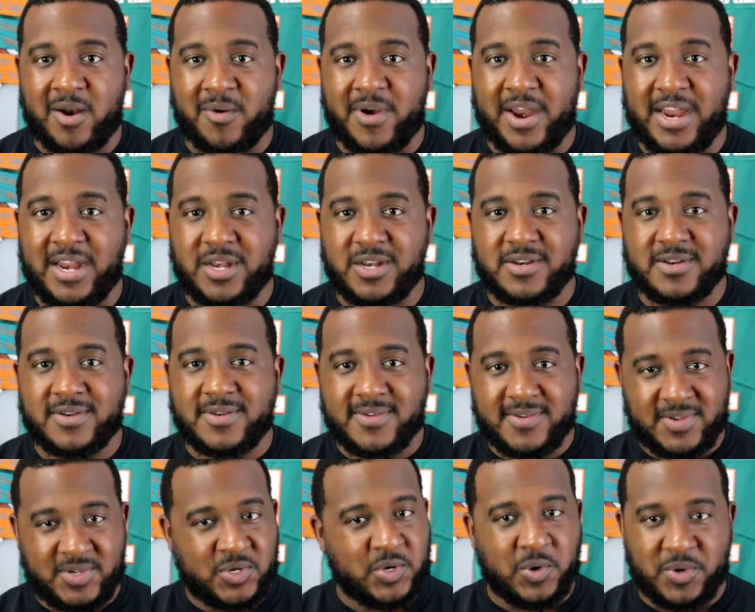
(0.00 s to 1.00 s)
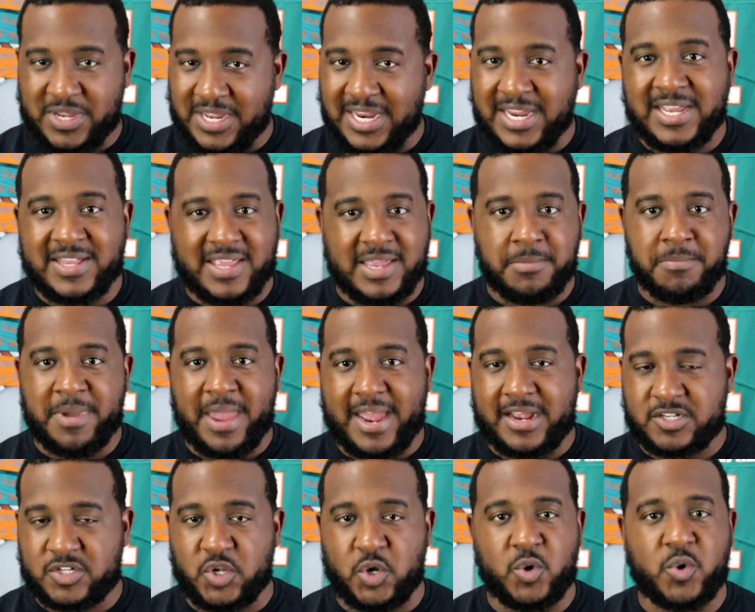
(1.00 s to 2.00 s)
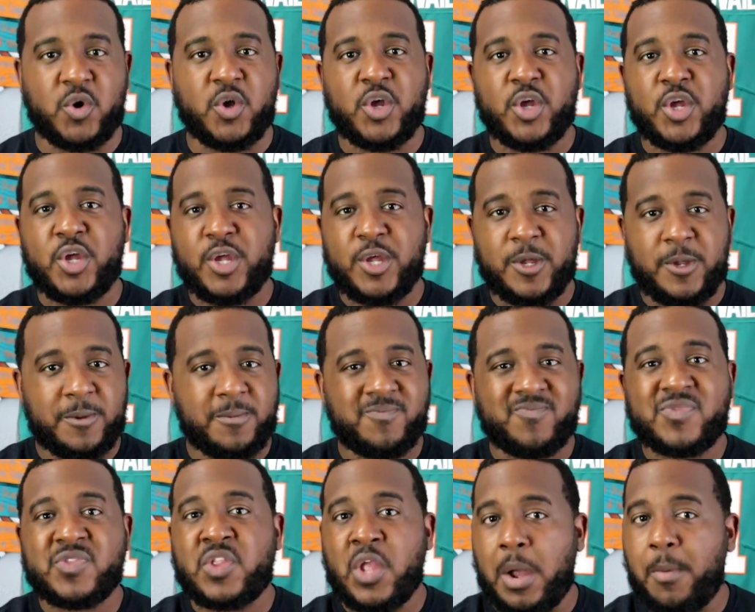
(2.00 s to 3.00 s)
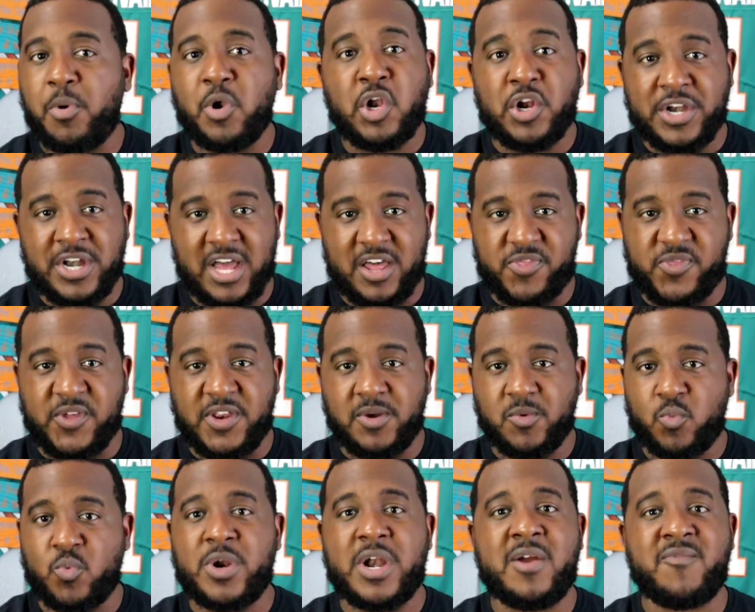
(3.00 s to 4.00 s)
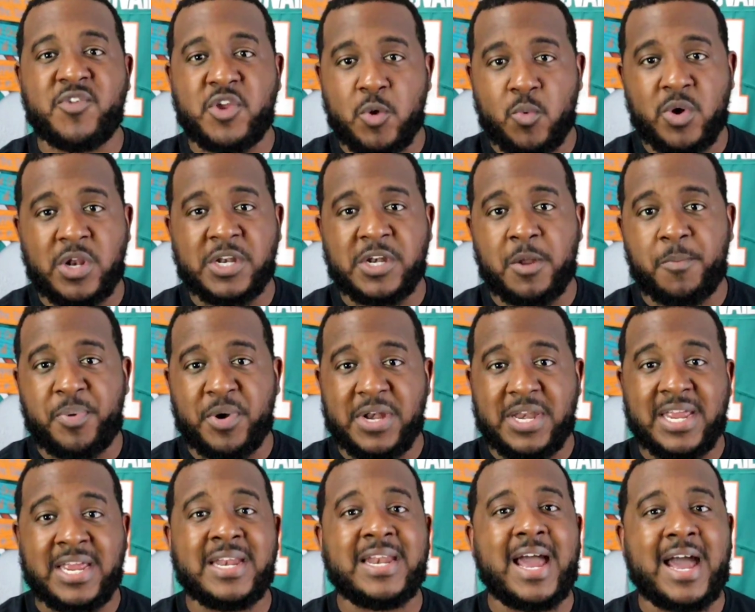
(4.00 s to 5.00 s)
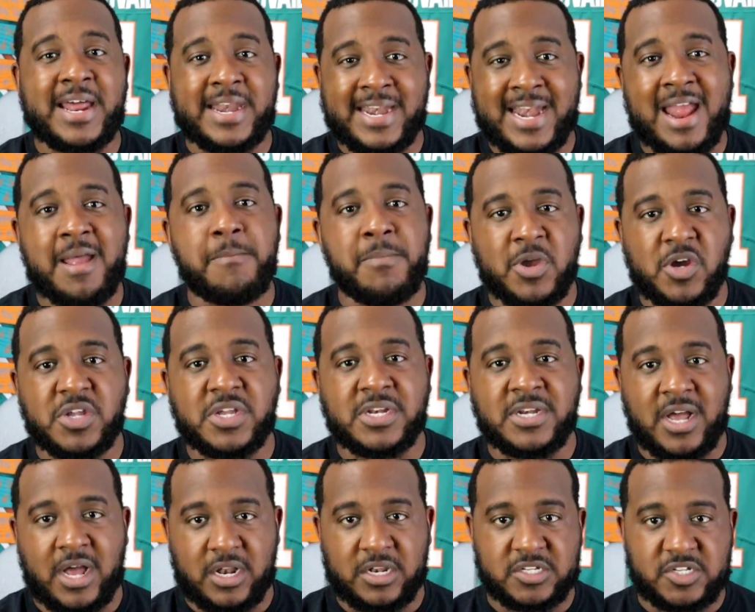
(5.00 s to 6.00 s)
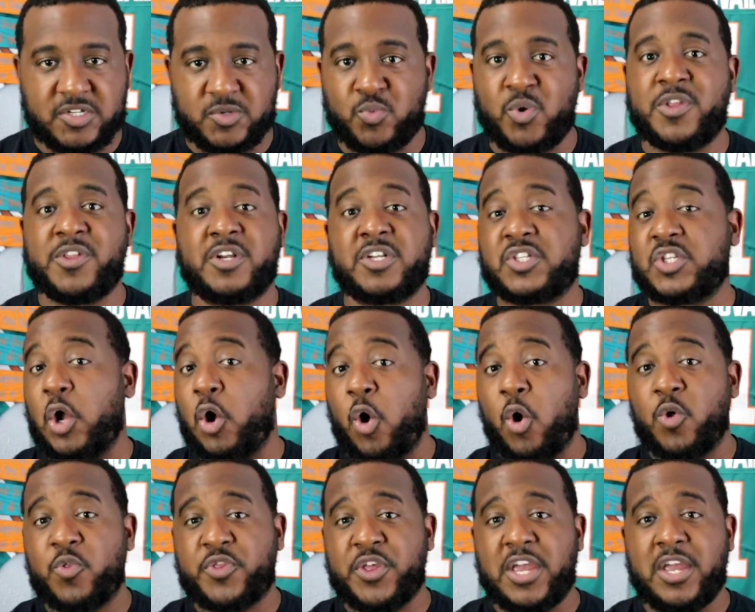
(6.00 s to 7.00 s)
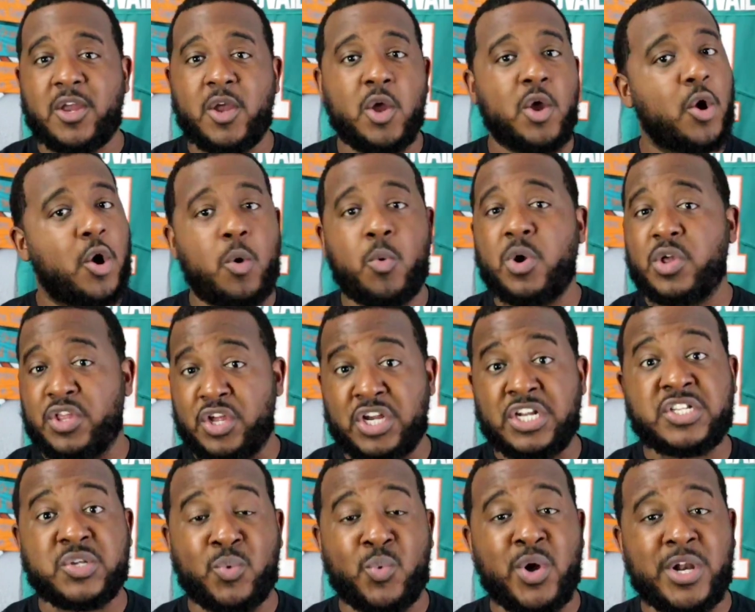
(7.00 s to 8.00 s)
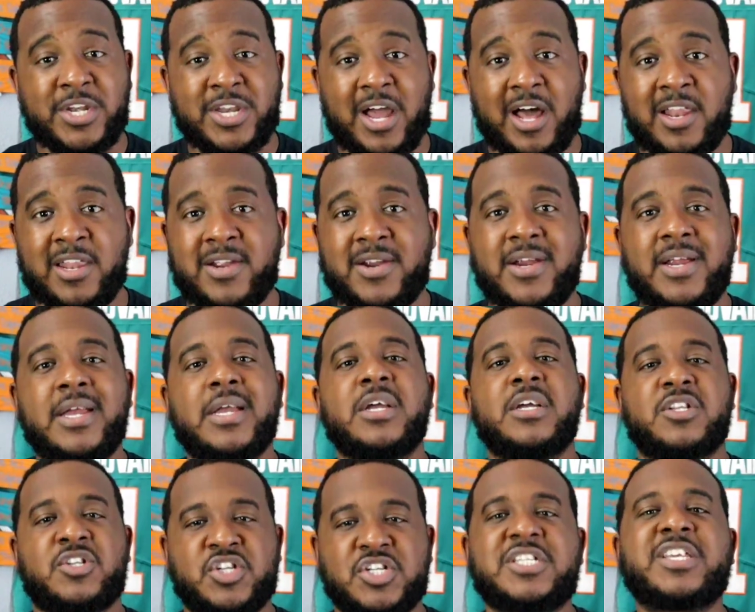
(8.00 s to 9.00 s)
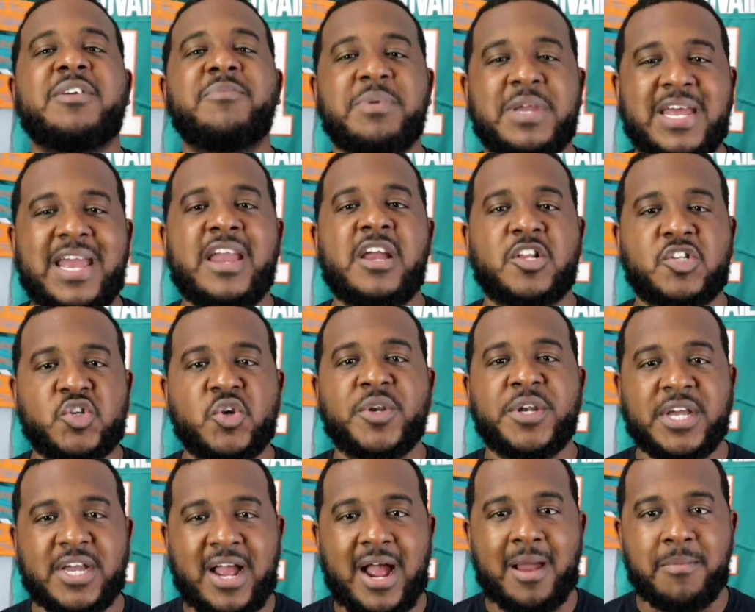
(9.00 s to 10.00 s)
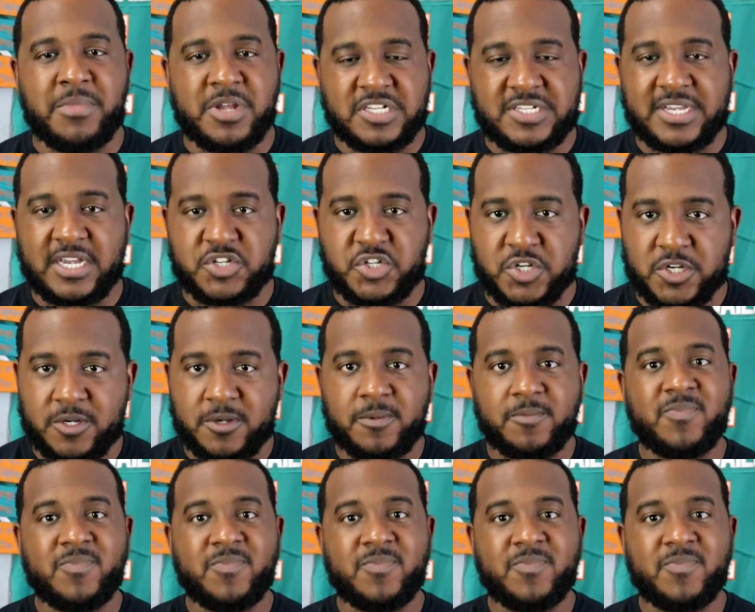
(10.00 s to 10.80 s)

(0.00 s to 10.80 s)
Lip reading: All right? You don't get anything back. So double or nothing, whatever you're willing to put in out of that $1 million, whether it's the whole thing or whether it's $1, just give me an answer in the comment section.